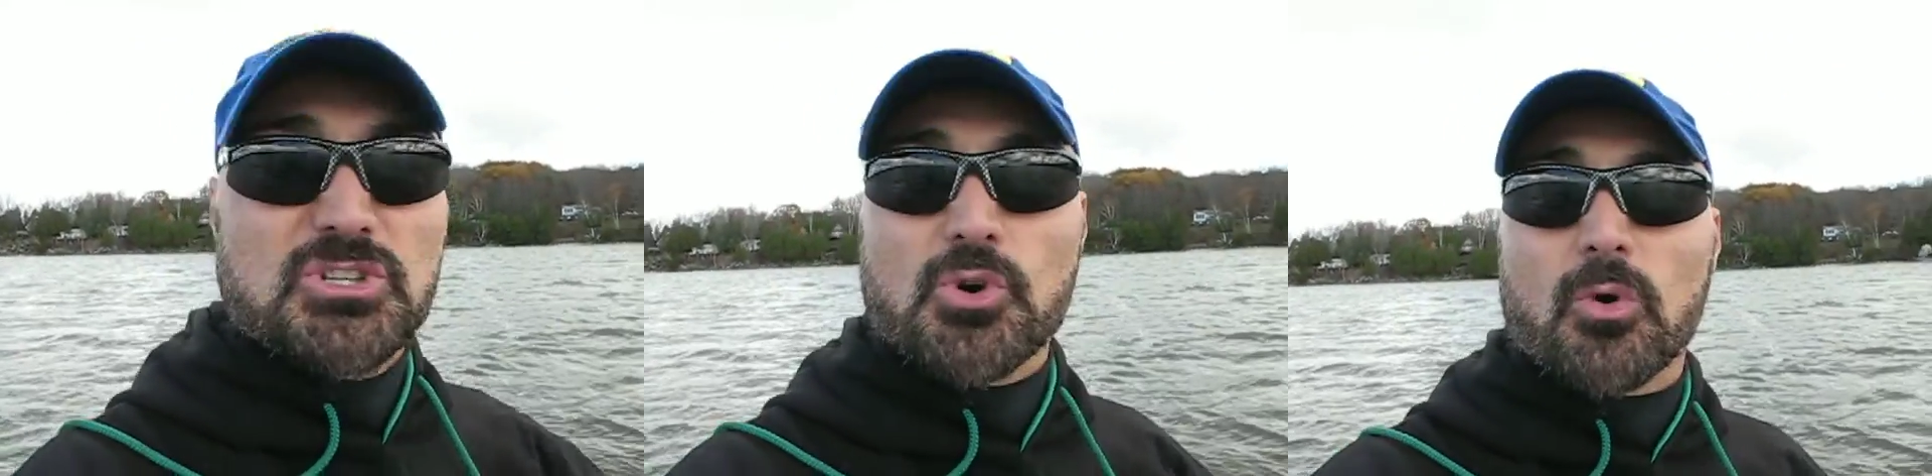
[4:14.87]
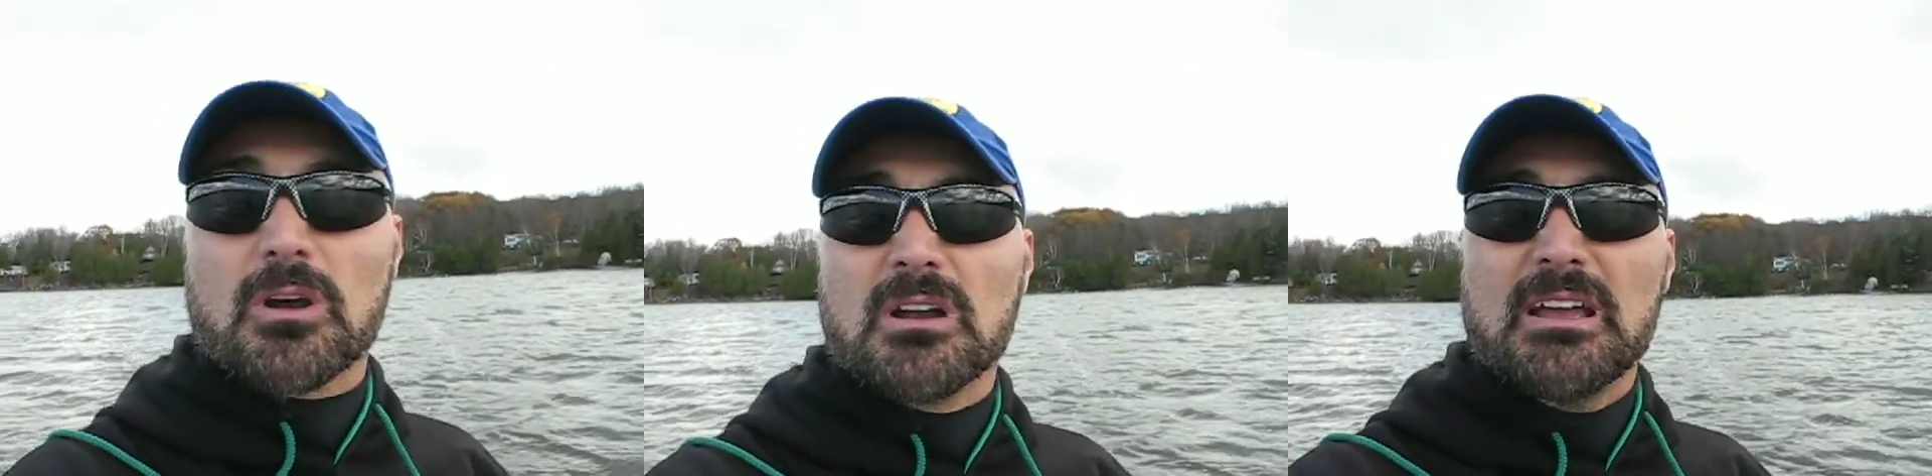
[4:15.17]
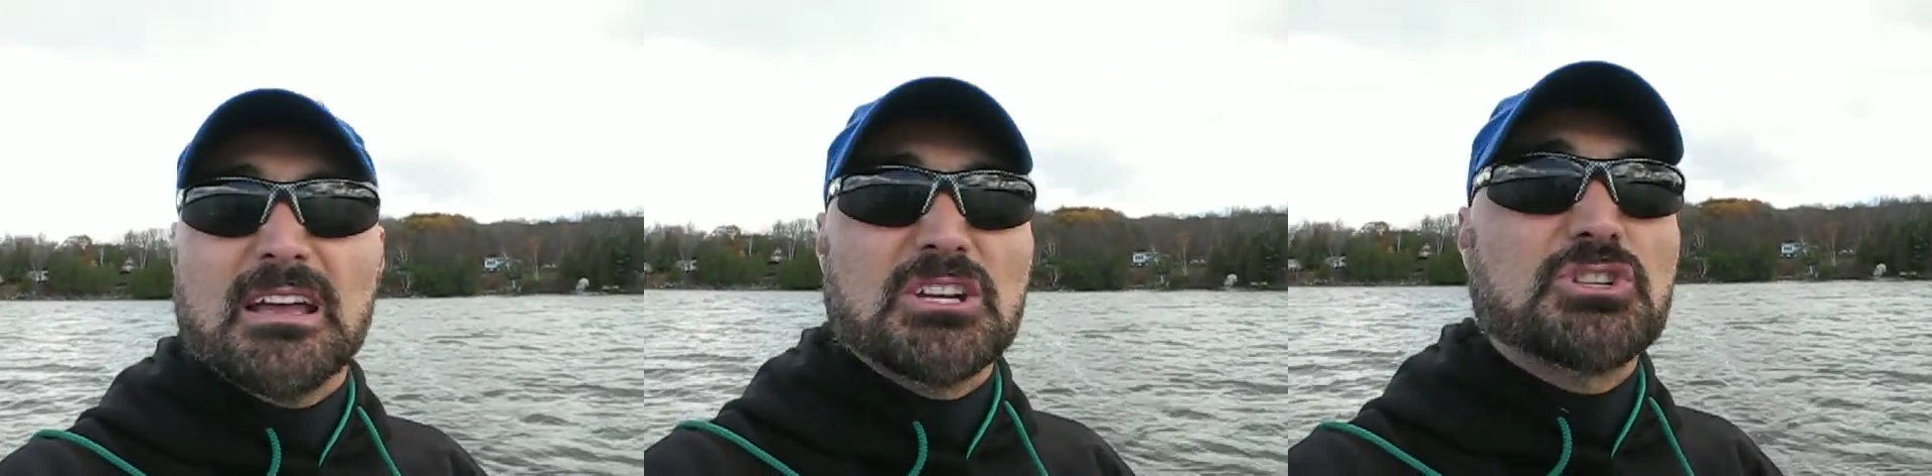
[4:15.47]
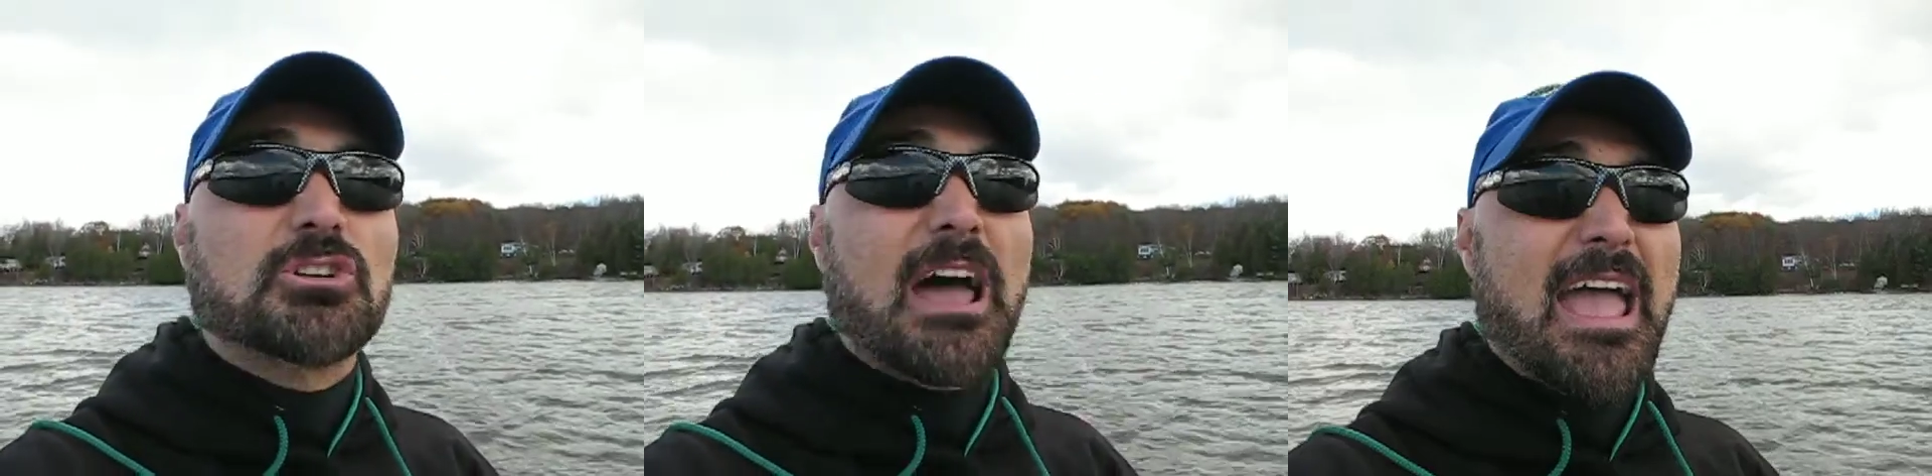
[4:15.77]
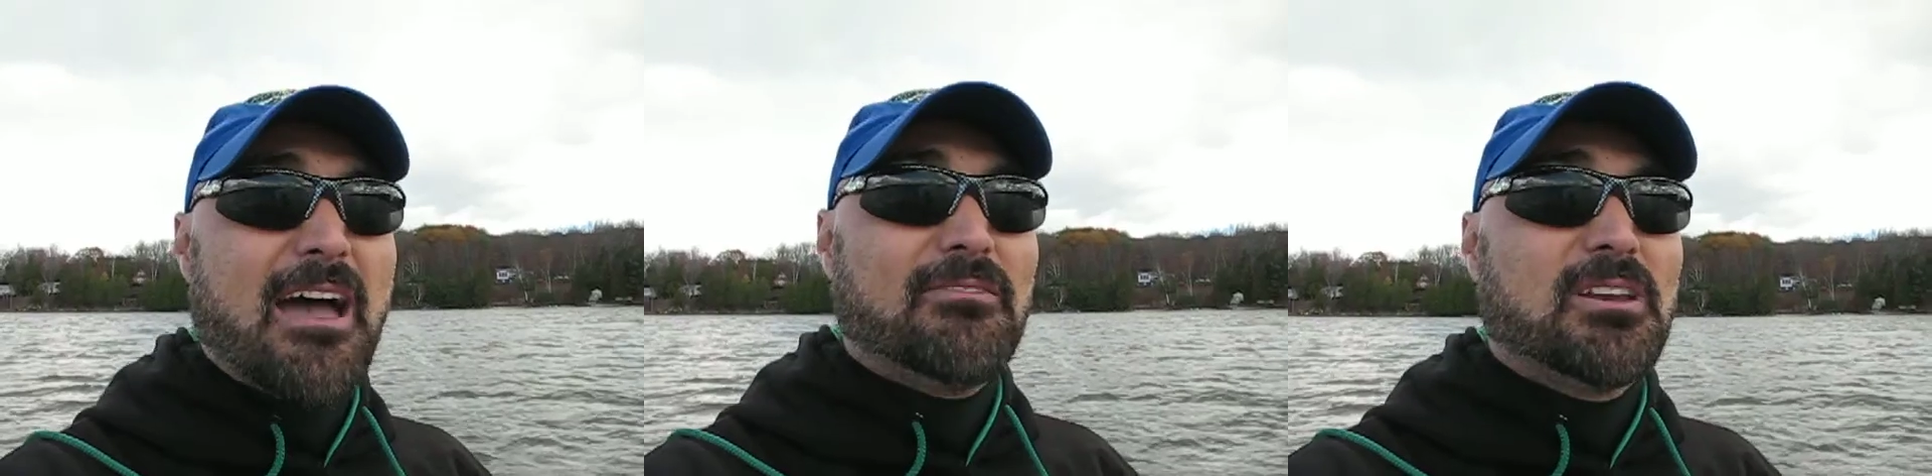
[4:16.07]
shore should I
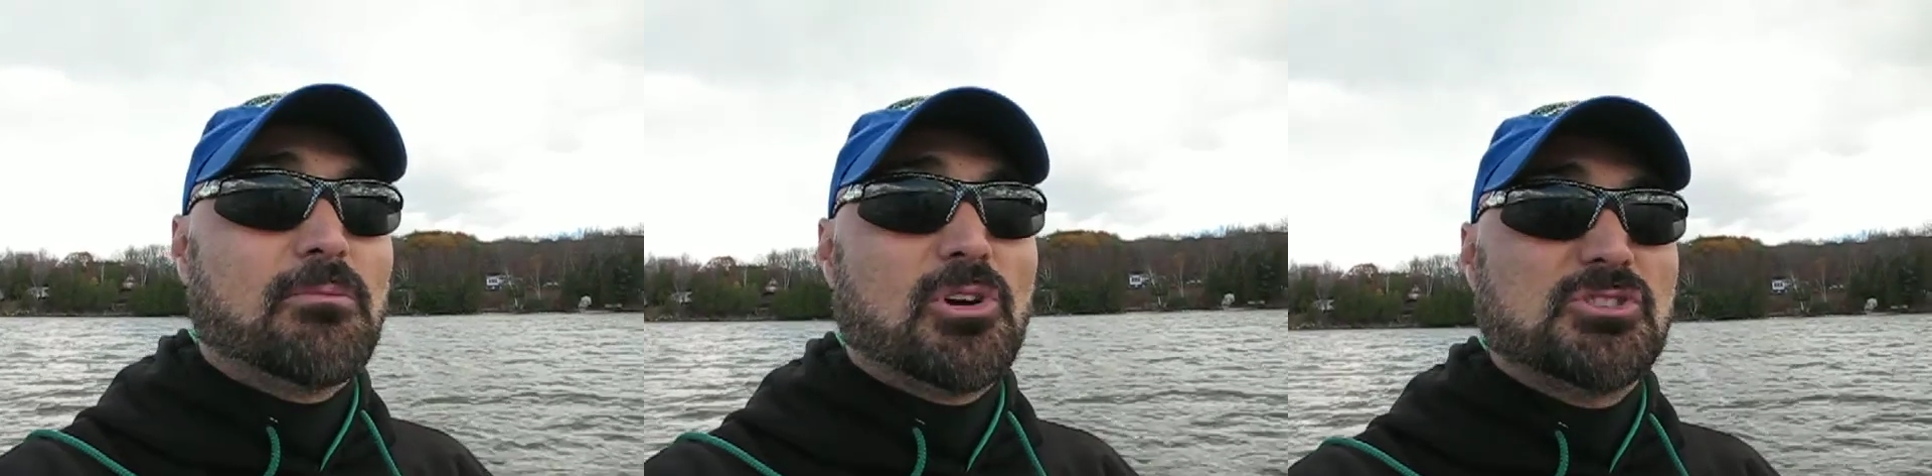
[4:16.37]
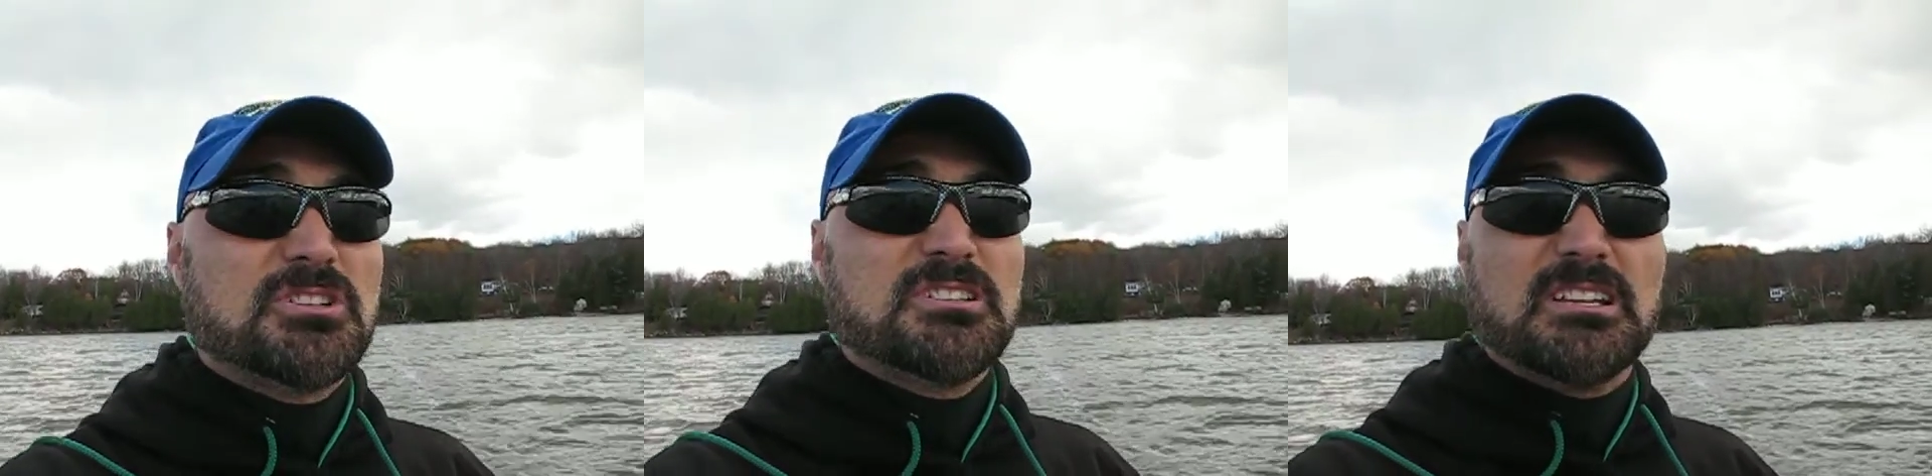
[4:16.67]
have an emergency.